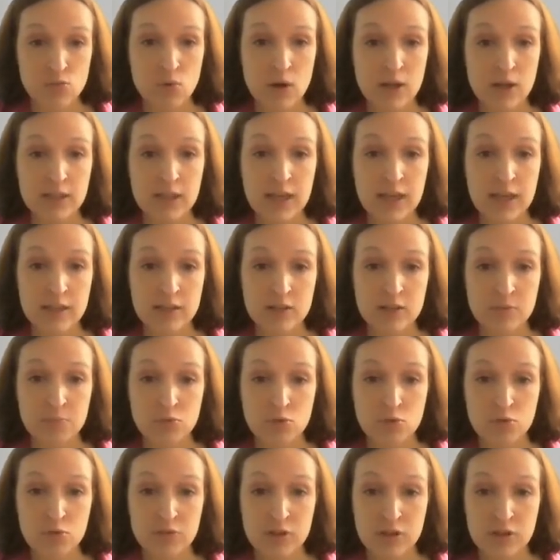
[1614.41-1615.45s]
One cannot
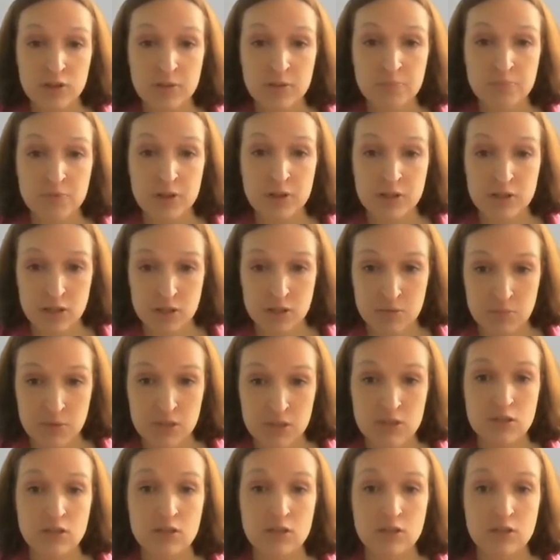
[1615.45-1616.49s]
prove that the
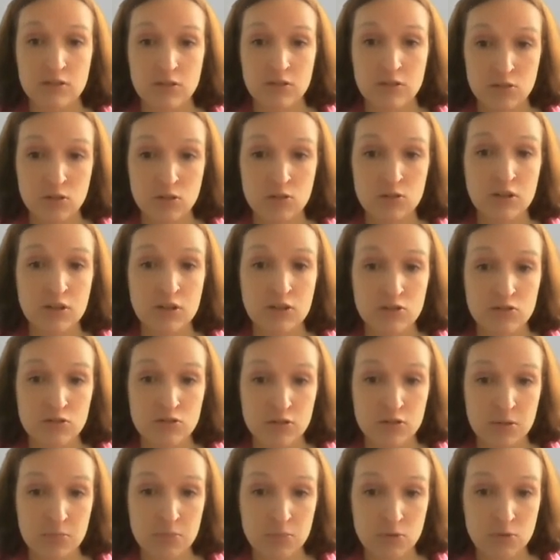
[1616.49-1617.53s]
proximity did not
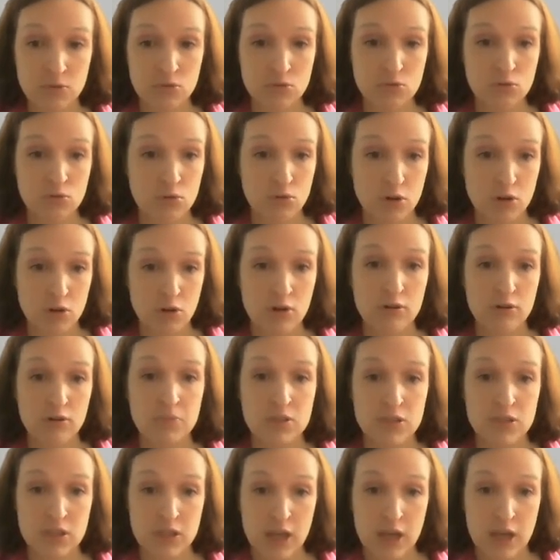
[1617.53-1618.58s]
contribute to her
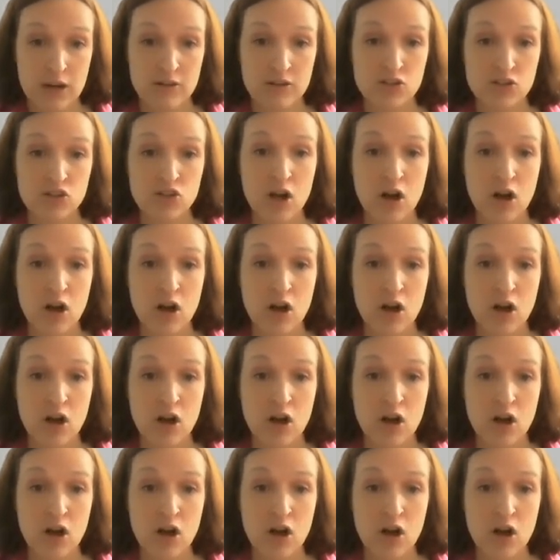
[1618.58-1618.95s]
miscarriage.